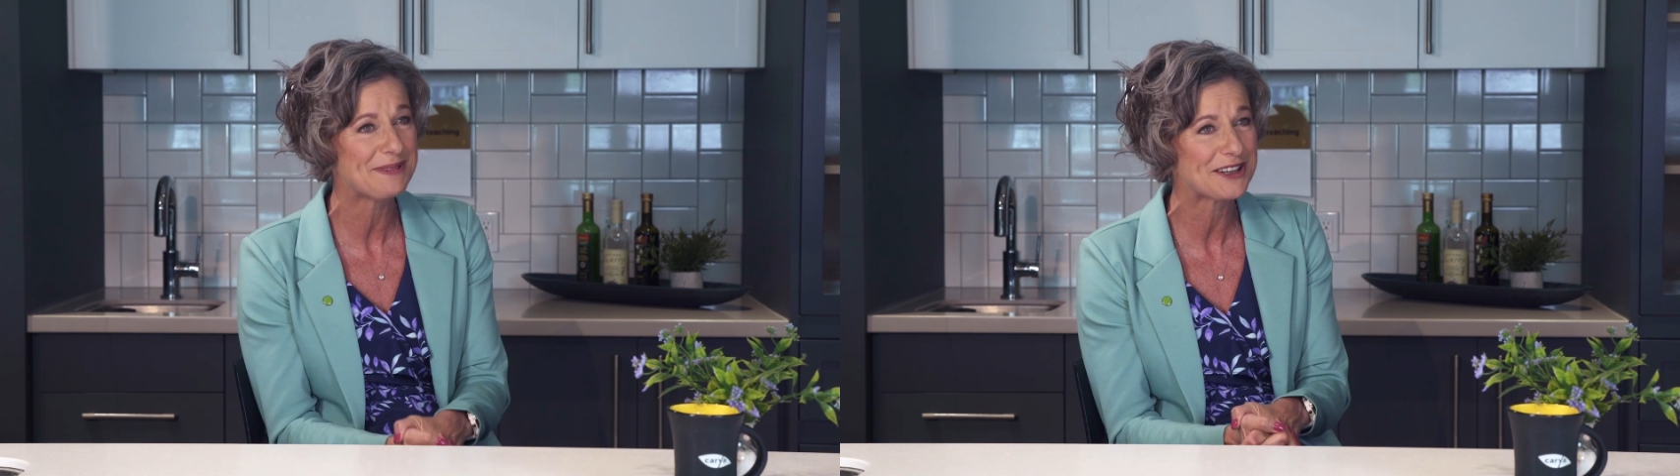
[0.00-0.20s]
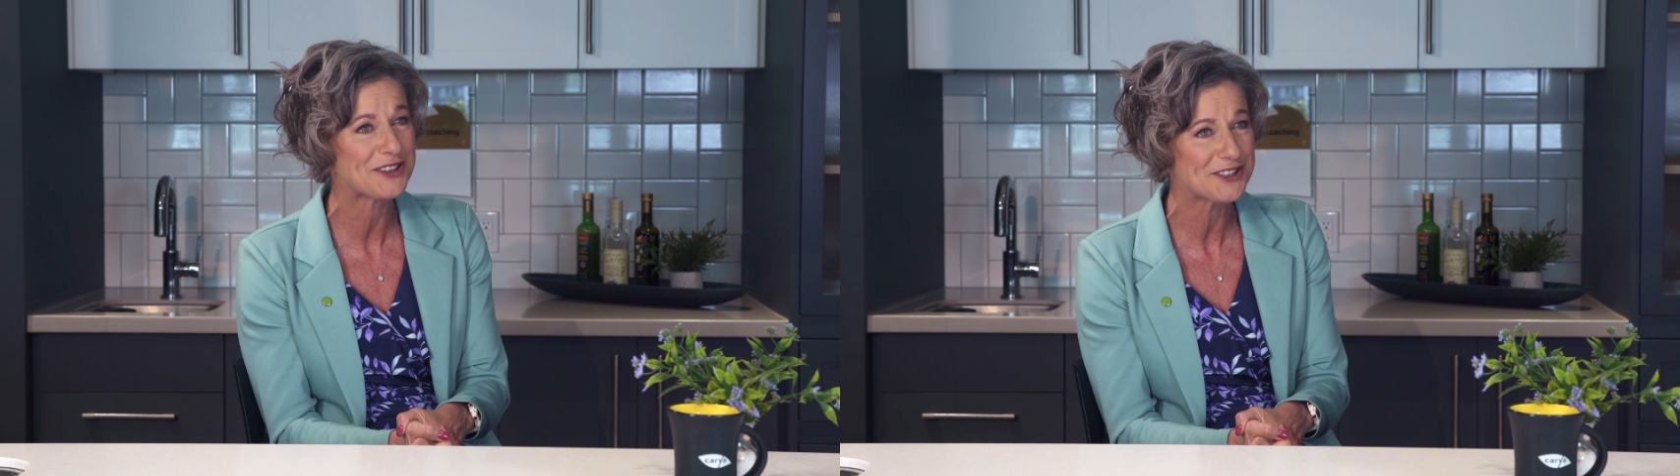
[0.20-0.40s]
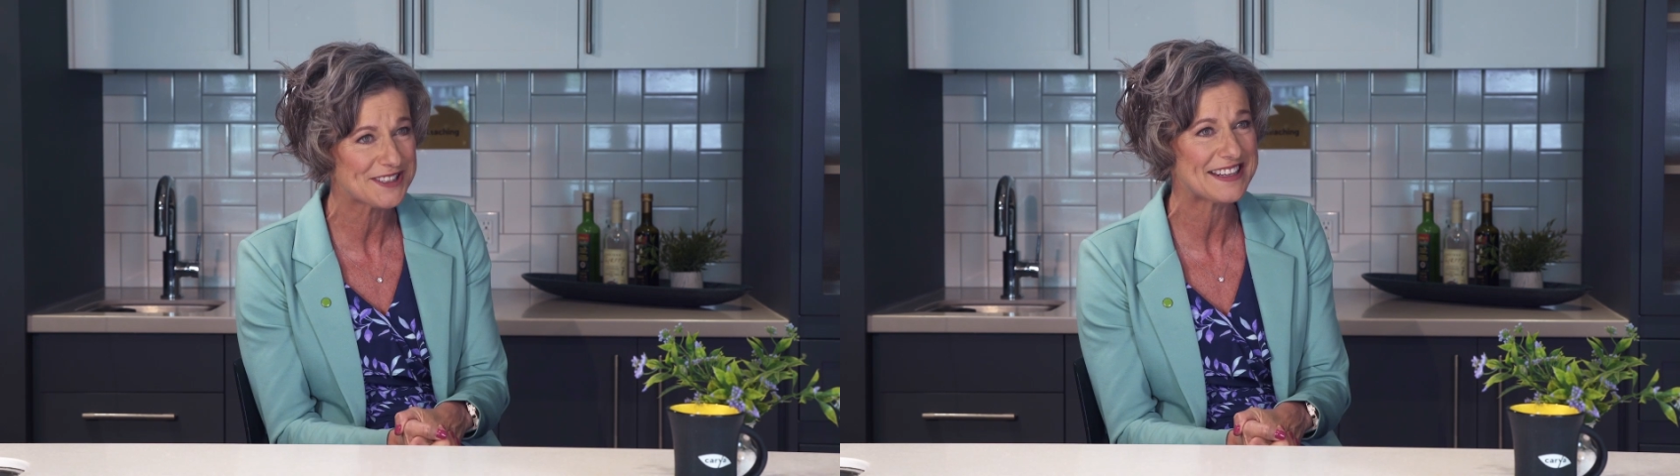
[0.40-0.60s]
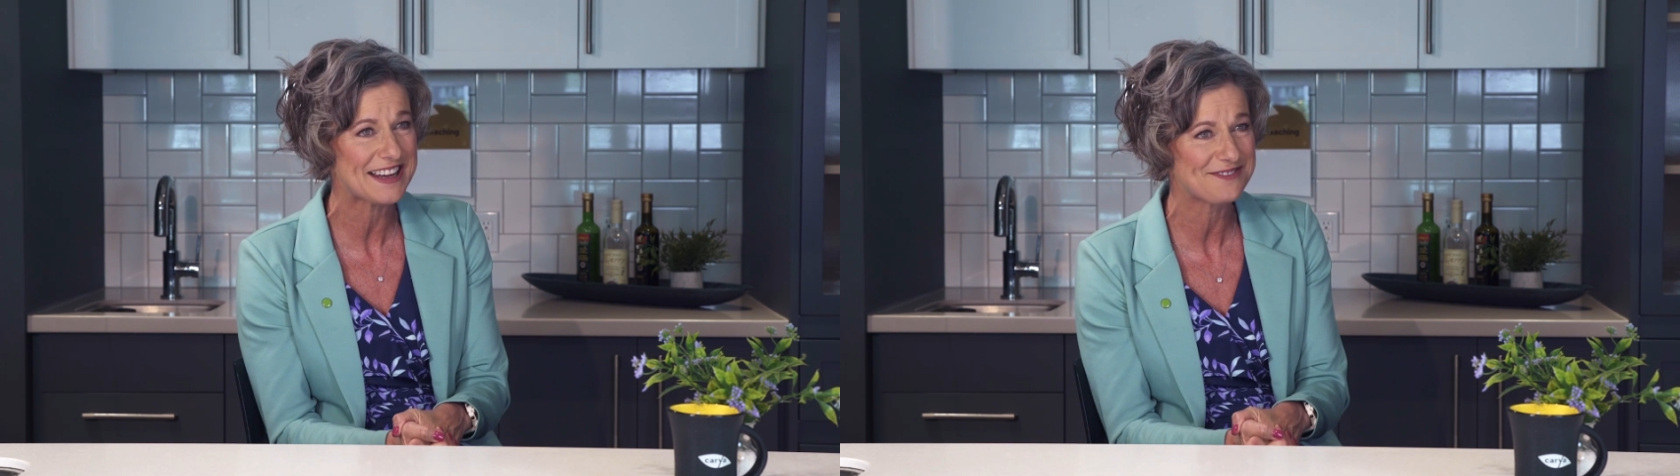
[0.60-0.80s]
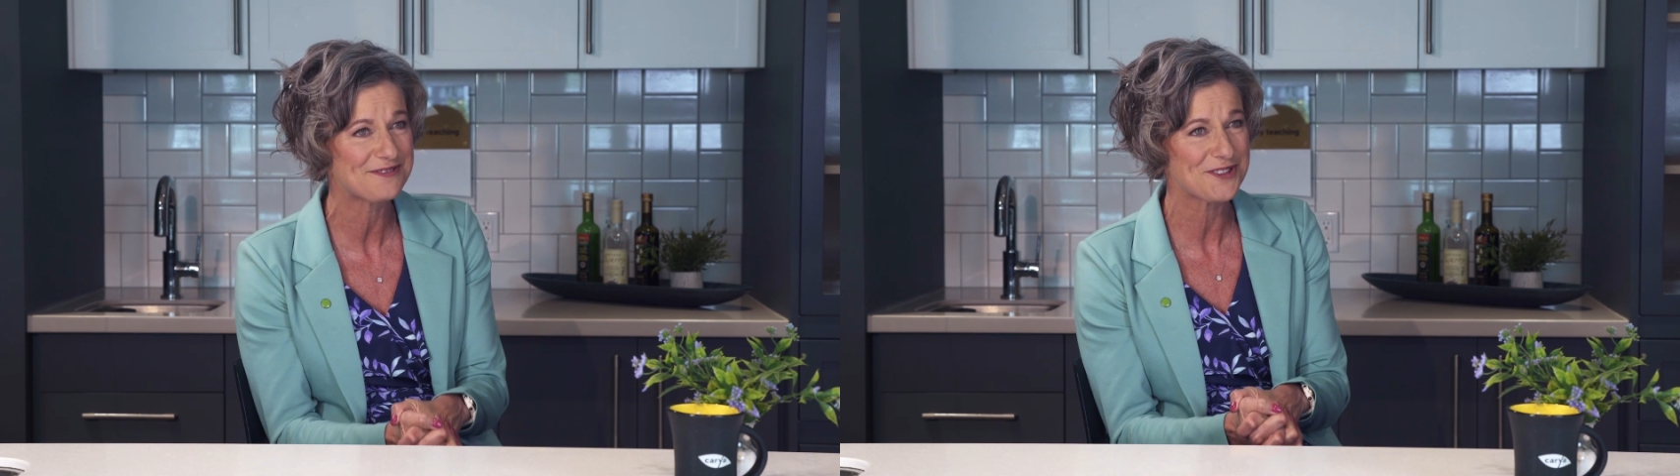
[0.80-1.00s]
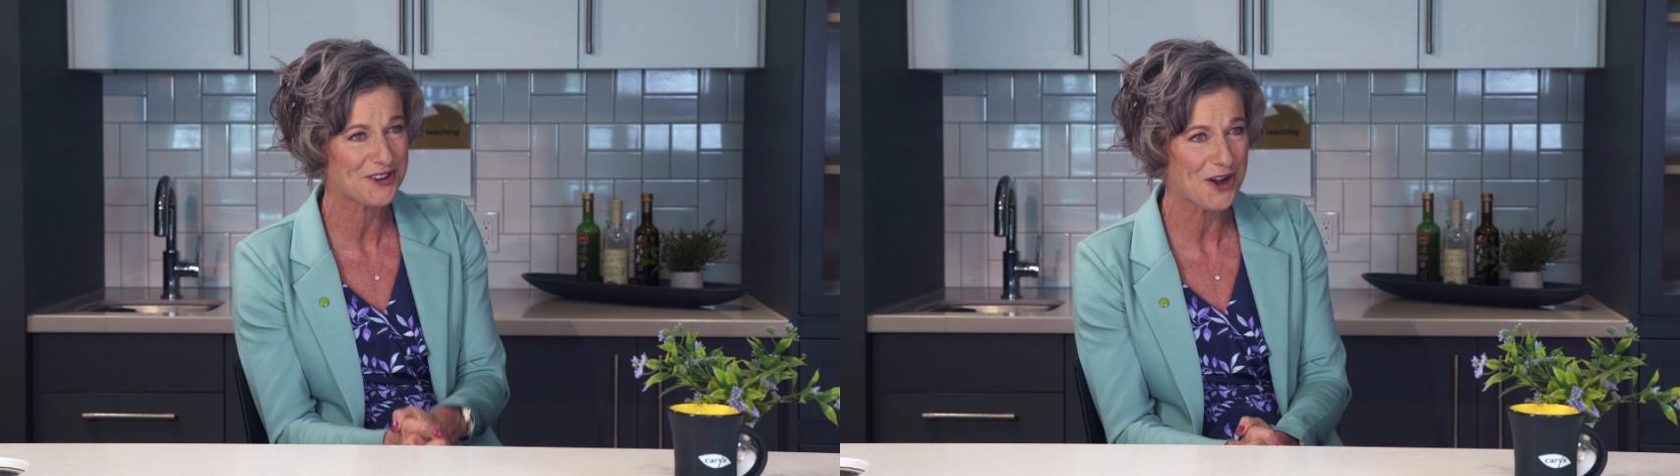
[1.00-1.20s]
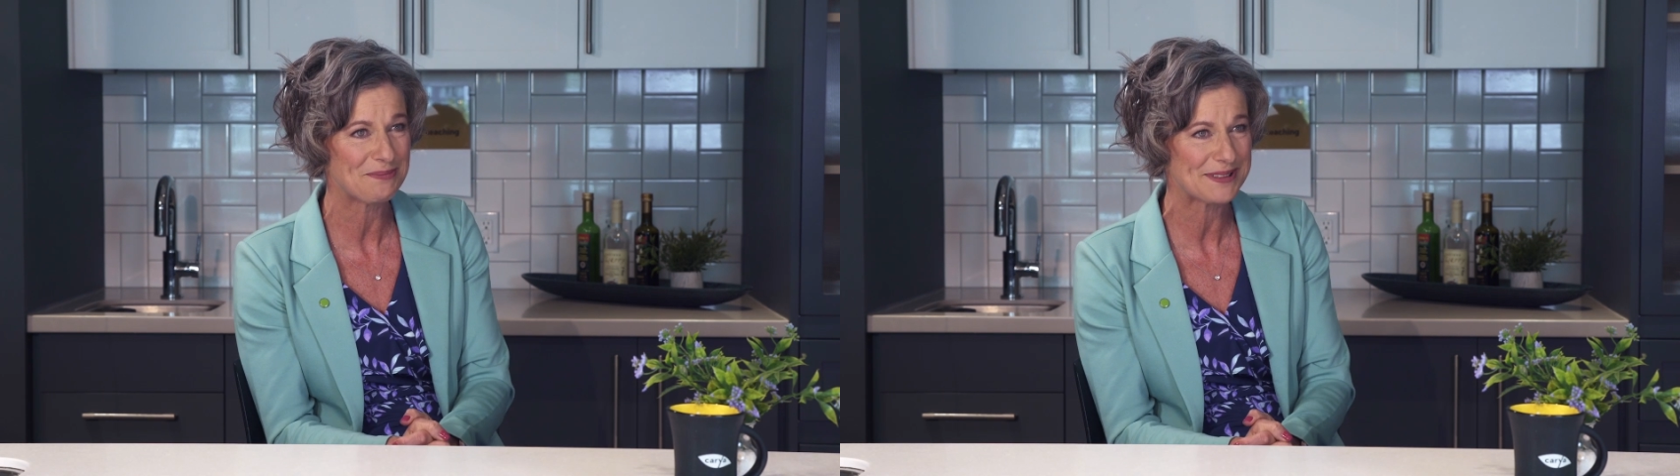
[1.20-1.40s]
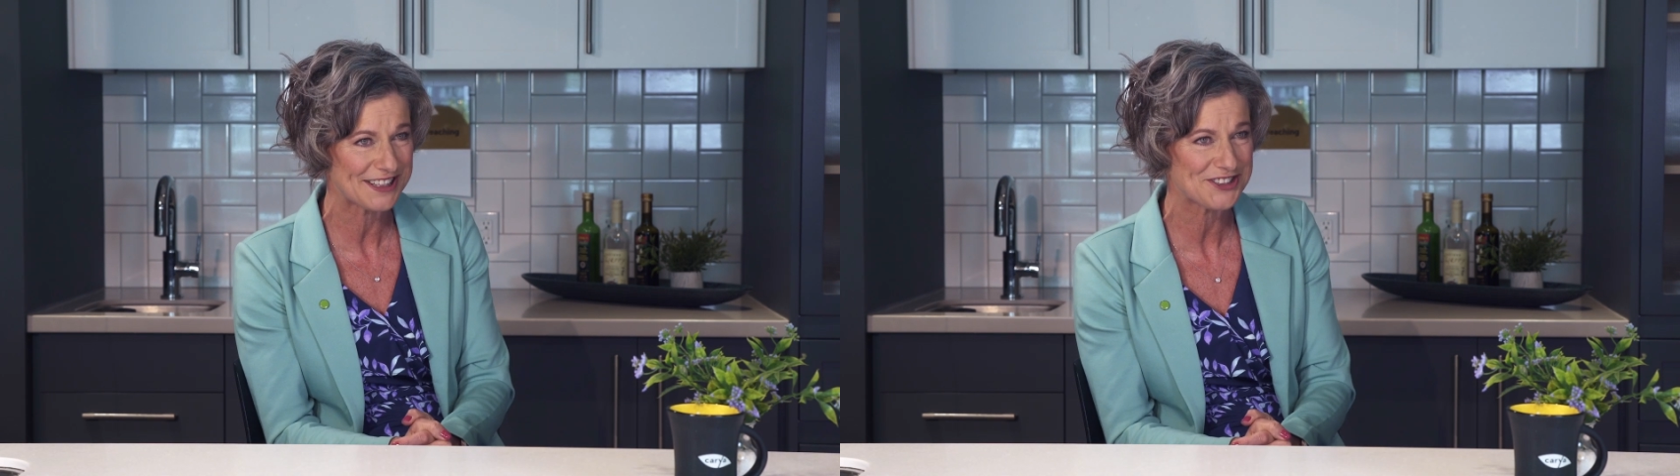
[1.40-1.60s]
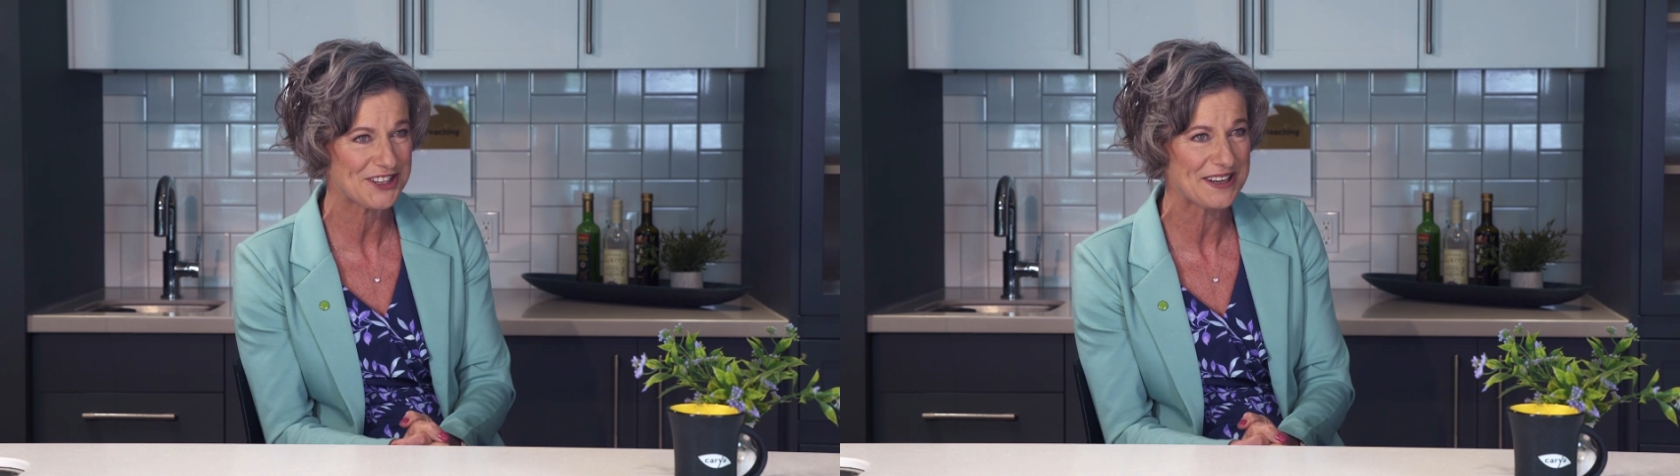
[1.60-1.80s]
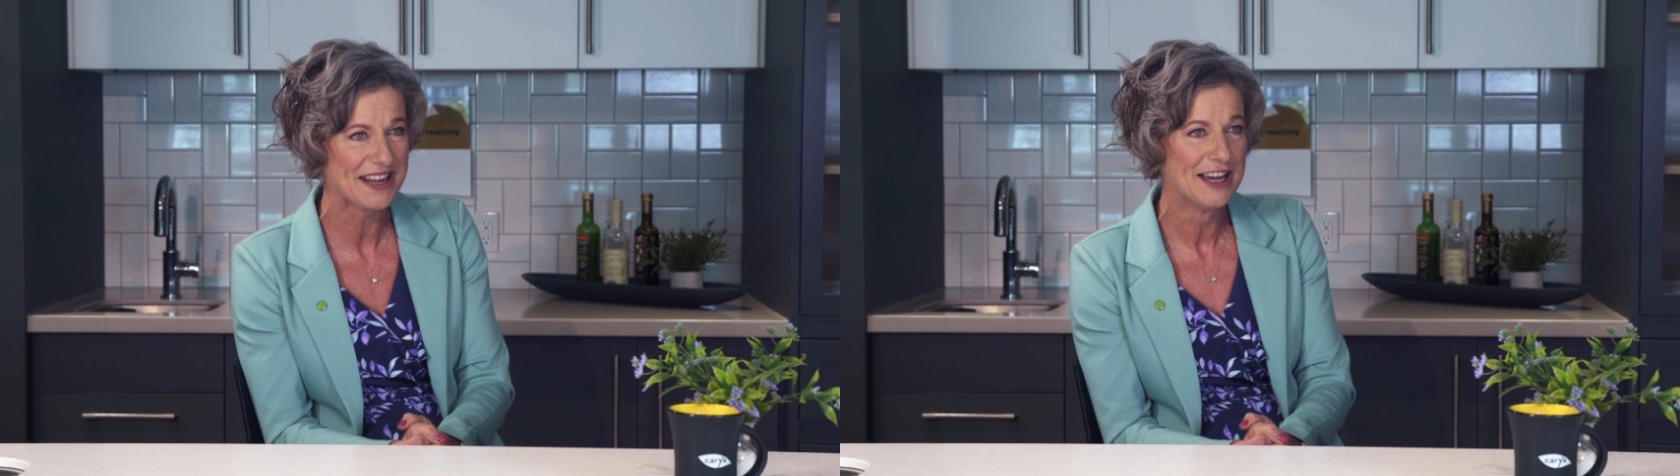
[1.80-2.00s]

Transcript: me in good stead for the competition.